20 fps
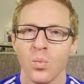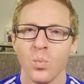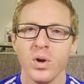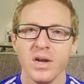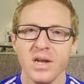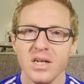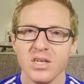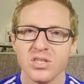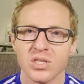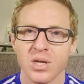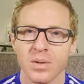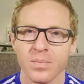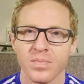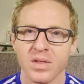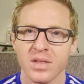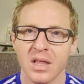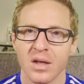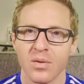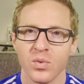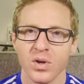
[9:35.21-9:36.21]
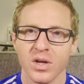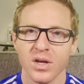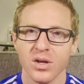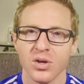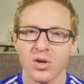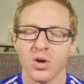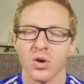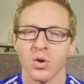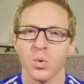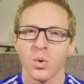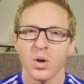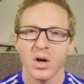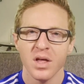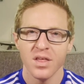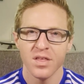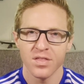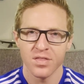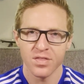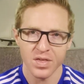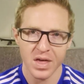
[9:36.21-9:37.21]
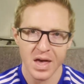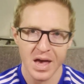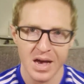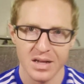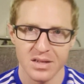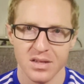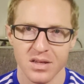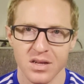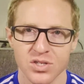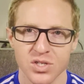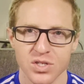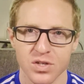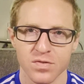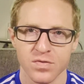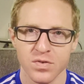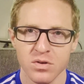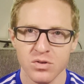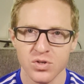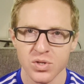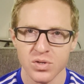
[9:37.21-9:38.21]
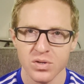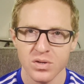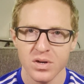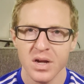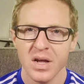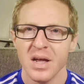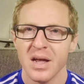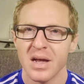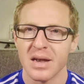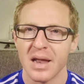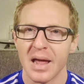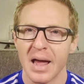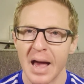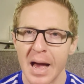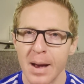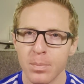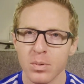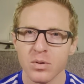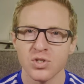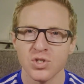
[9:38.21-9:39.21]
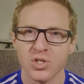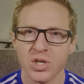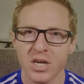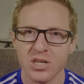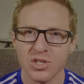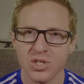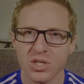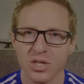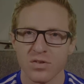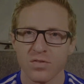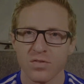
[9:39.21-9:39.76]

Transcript: We need something that we can go, that is the future, and Apple changed it